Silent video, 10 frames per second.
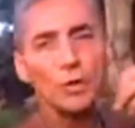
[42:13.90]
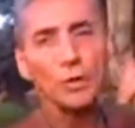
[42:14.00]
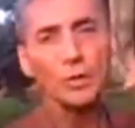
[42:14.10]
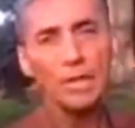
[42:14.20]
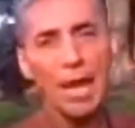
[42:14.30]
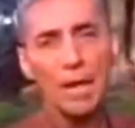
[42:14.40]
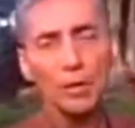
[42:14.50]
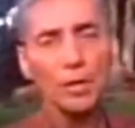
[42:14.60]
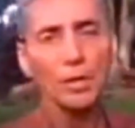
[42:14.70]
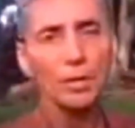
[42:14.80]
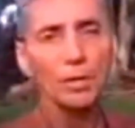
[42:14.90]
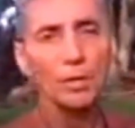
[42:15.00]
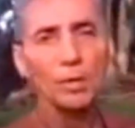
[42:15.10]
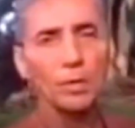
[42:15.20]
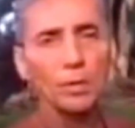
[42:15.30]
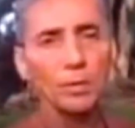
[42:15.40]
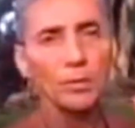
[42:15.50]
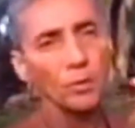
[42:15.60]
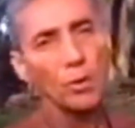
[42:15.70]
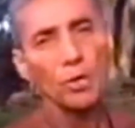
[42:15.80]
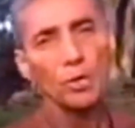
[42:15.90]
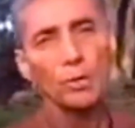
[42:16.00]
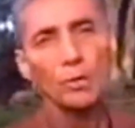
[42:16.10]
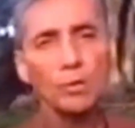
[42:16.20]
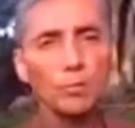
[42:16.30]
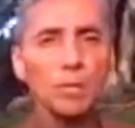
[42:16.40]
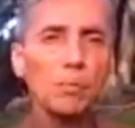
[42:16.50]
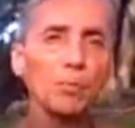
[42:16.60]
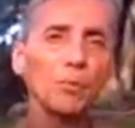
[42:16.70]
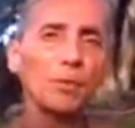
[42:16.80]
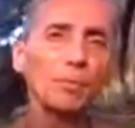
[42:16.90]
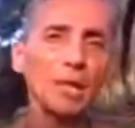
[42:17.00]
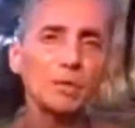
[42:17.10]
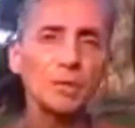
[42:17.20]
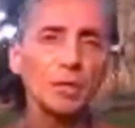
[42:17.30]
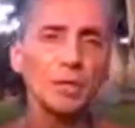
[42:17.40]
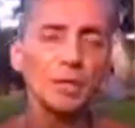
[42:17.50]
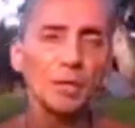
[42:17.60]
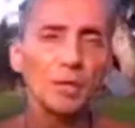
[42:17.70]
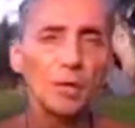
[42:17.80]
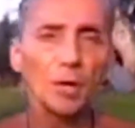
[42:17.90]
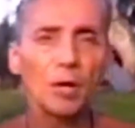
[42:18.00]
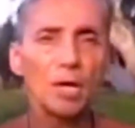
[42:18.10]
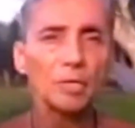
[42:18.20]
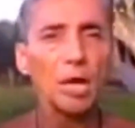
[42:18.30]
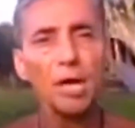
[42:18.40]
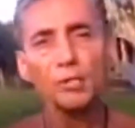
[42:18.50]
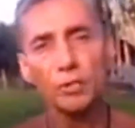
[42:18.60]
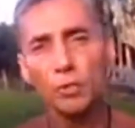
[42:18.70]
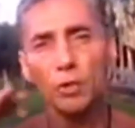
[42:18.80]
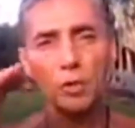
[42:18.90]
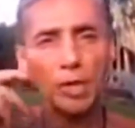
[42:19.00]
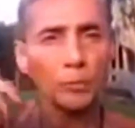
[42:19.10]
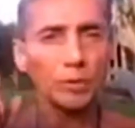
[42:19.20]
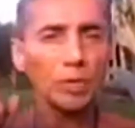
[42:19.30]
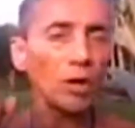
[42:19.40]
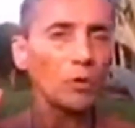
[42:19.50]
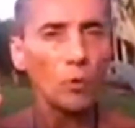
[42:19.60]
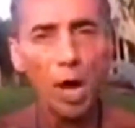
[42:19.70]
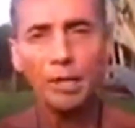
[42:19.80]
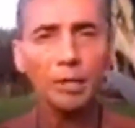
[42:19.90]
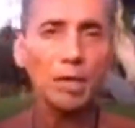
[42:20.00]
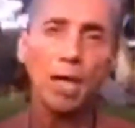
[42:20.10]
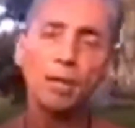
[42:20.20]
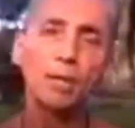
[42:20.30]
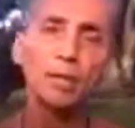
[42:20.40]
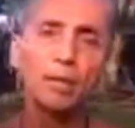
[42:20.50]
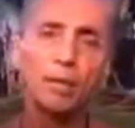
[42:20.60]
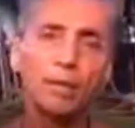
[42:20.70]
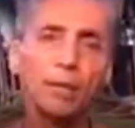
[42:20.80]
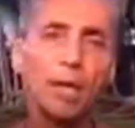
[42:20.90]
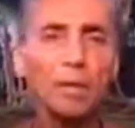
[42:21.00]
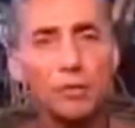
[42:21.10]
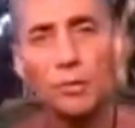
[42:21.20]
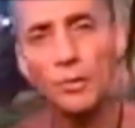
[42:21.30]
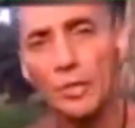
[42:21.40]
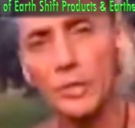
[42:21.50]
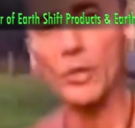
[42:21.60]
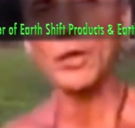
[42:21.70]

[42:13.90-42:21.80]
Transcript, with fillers: the cattle, the goy, the people that basically are unconscious, sort of like what they call the walking dead. And they do, they sort of